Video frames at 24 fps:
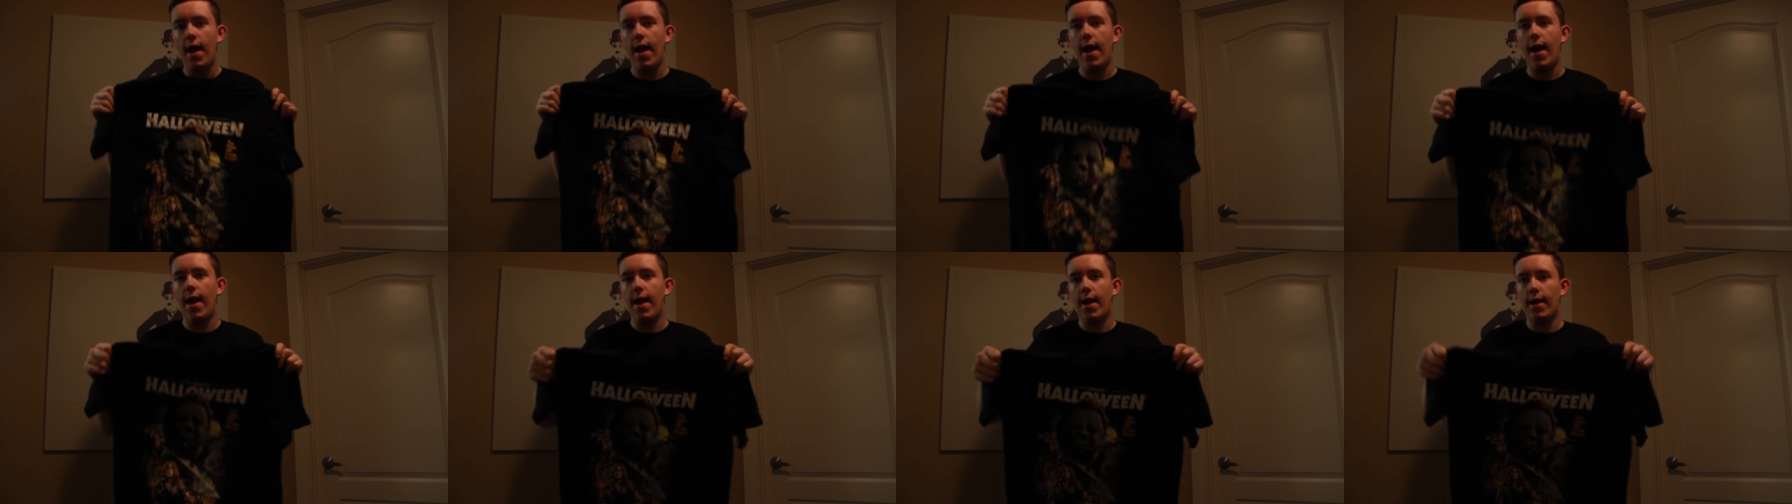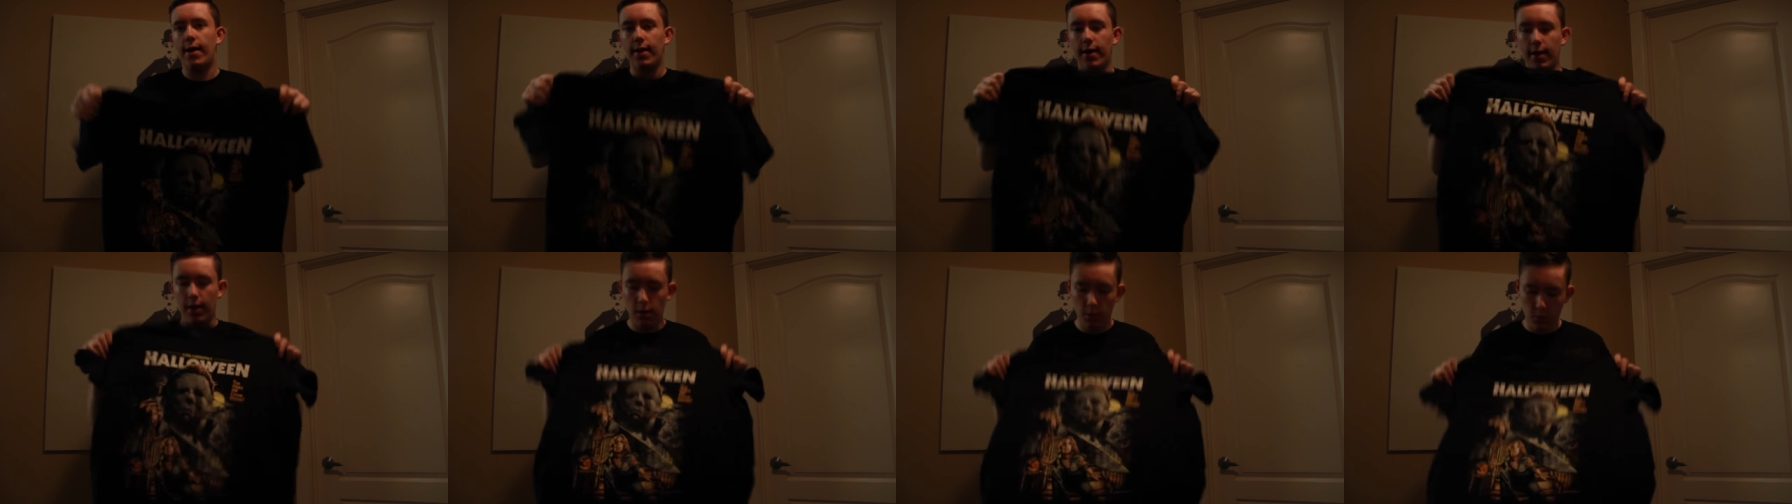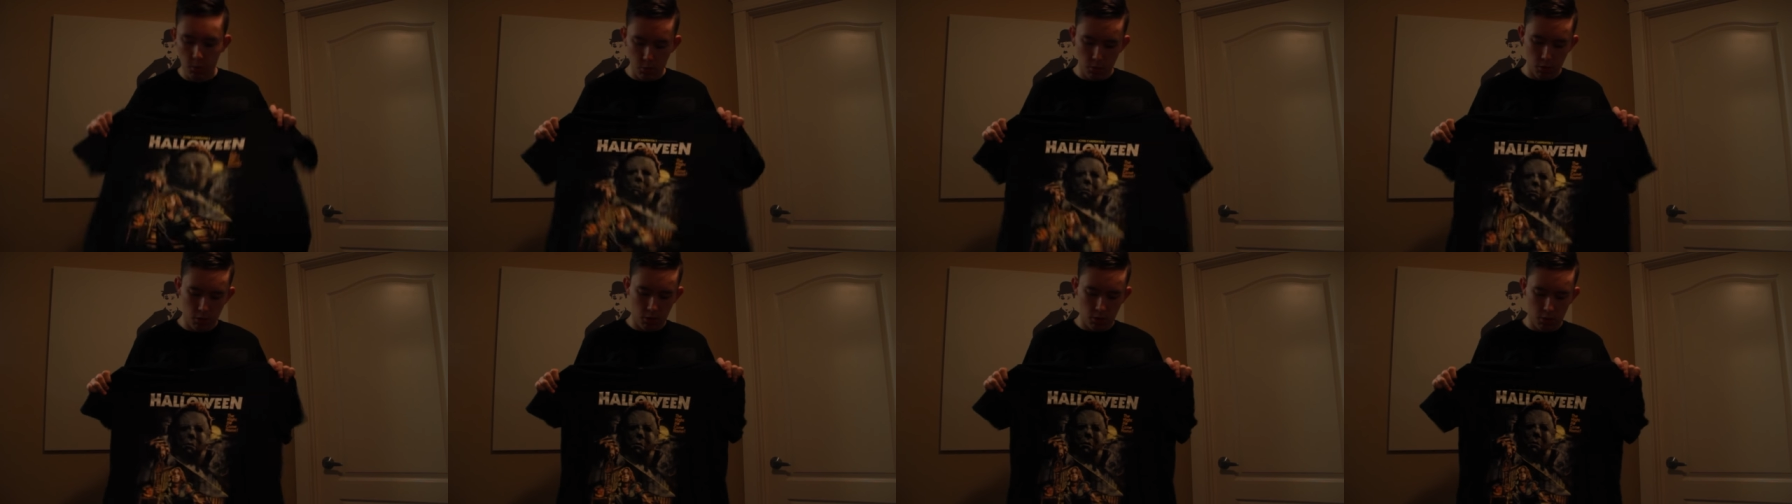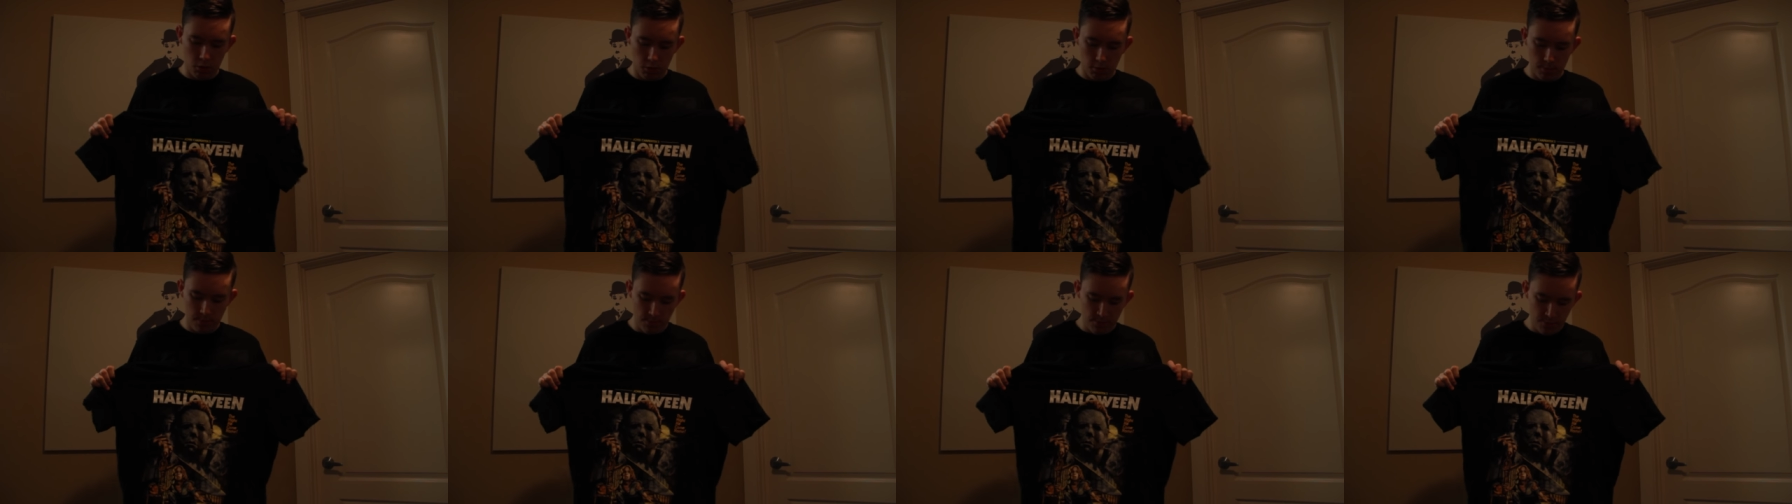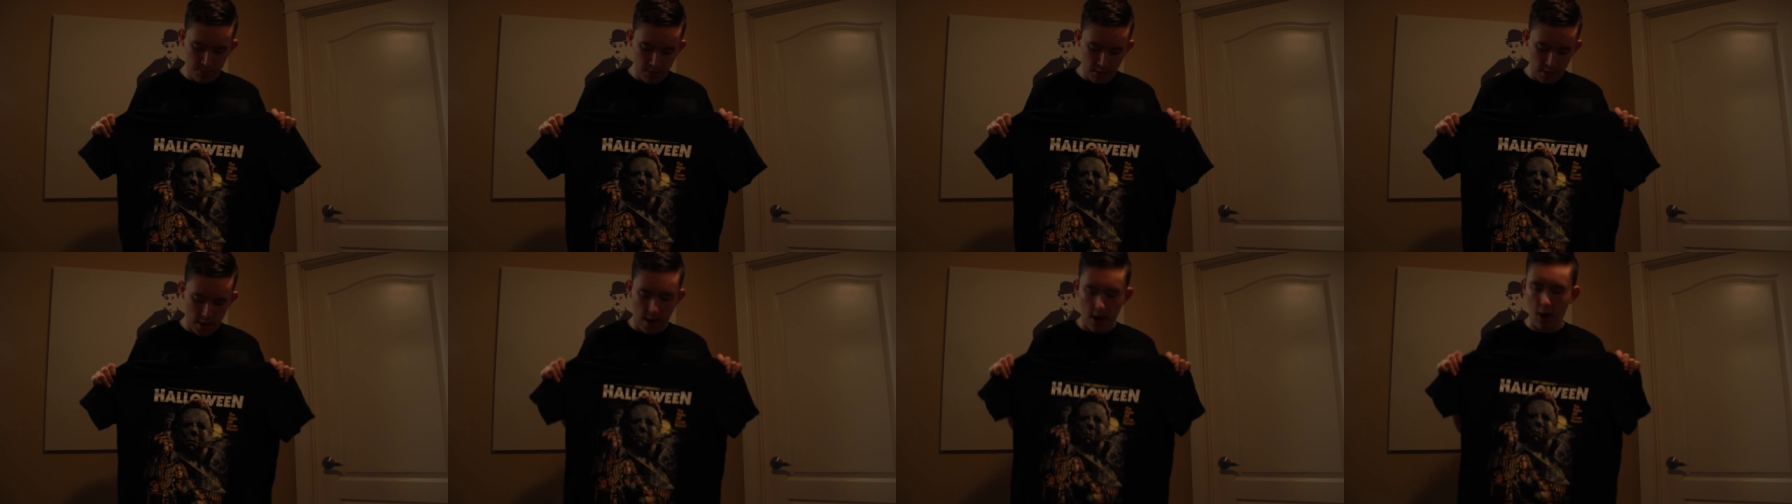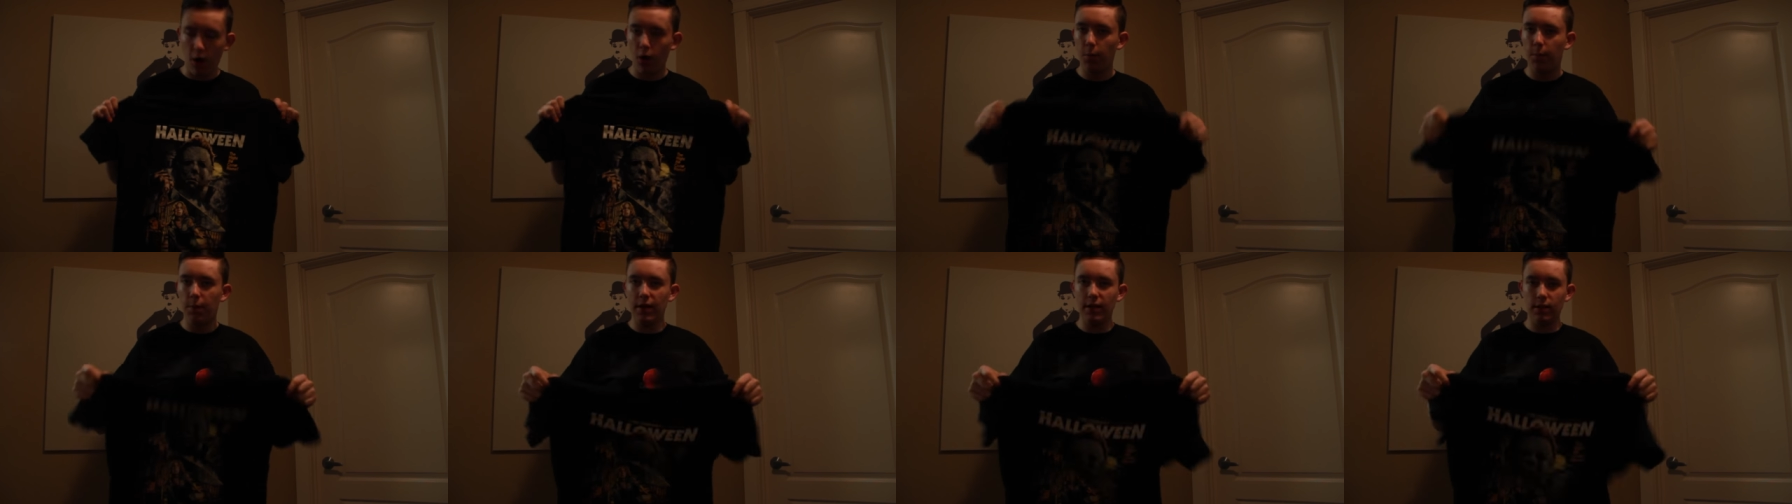and it will, I
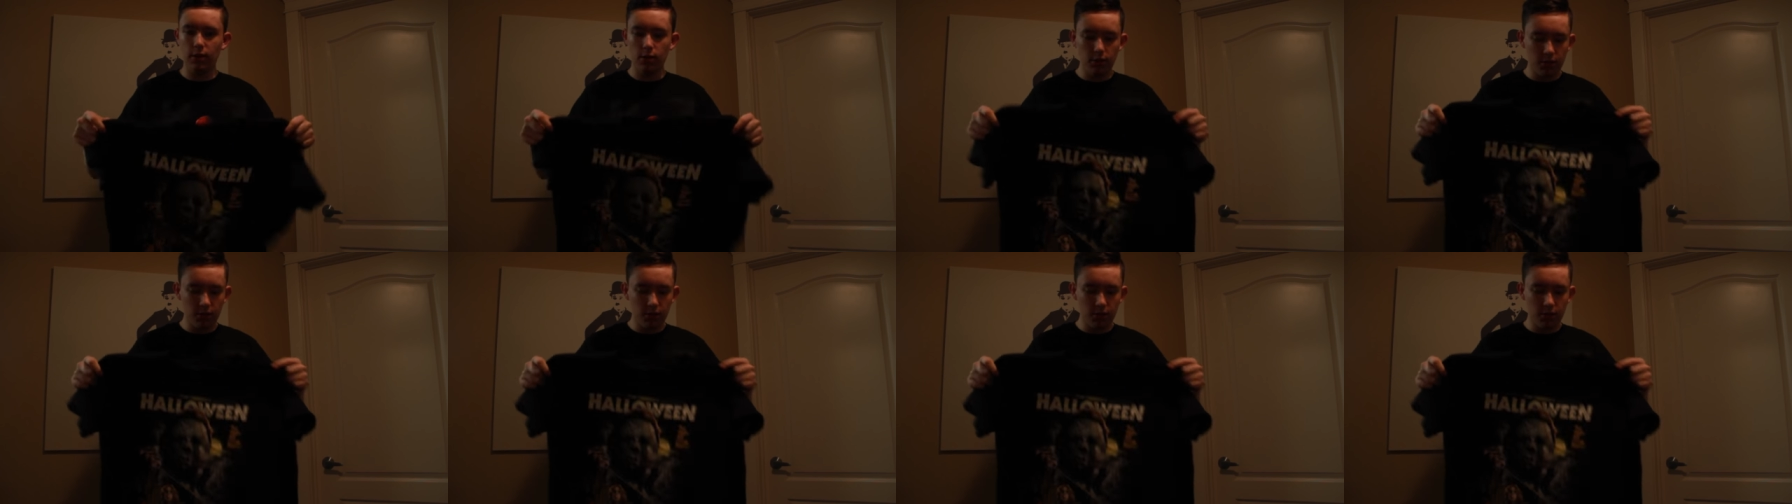hope it